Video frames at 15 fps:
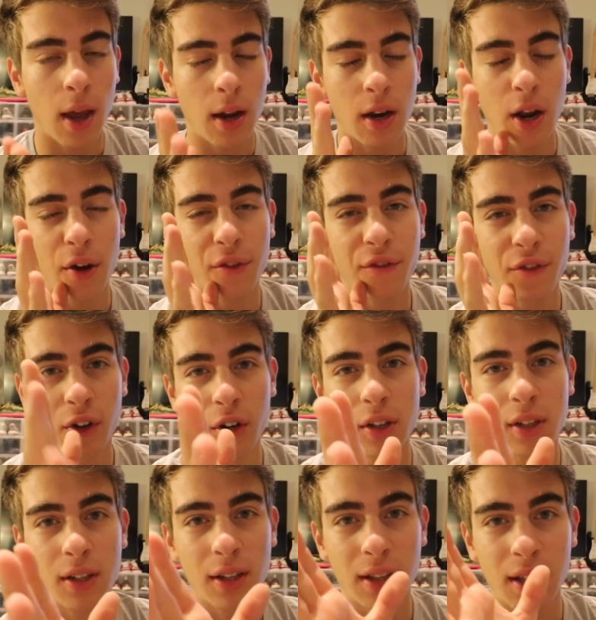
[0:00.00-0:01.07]
And now
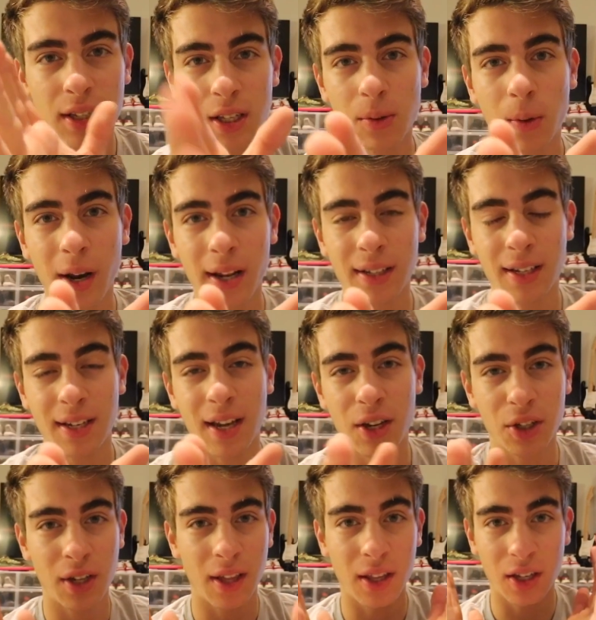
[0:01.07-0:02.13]
first, this is what I did
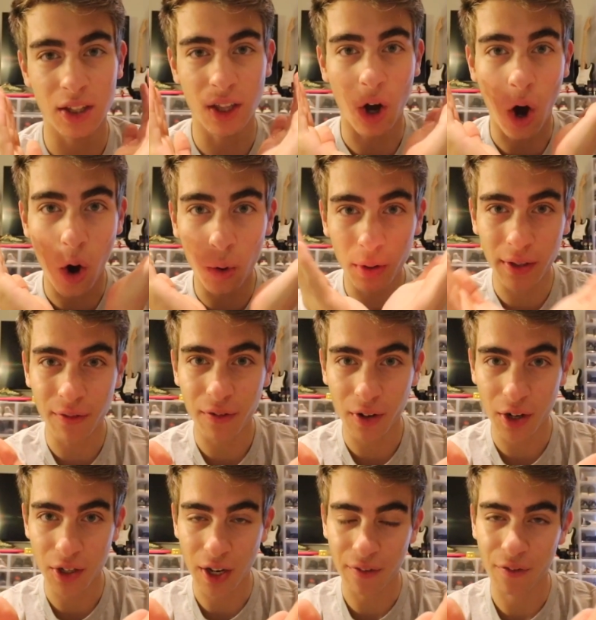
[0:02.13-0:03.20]
yesterday. This is the only
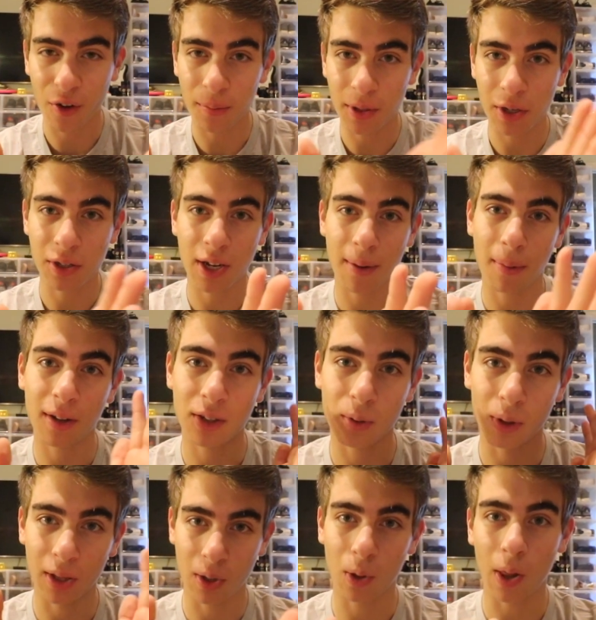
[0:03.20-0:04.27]
footage I filmed yesterday, but it's
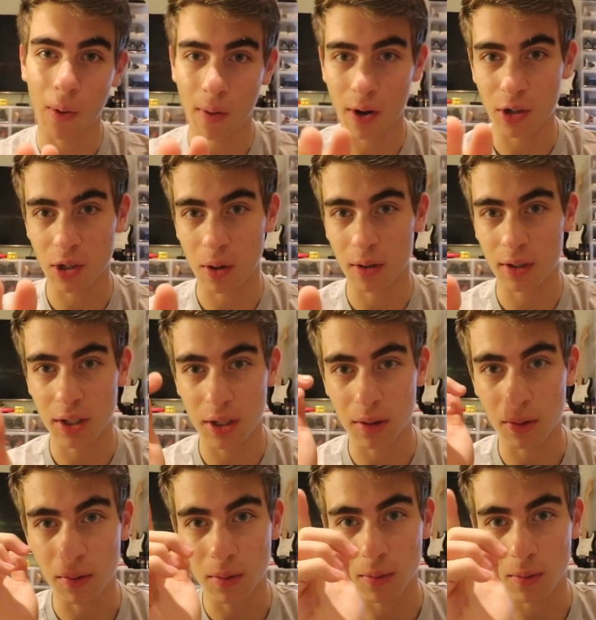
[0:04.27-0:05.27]
really cool. I wanna show it to you.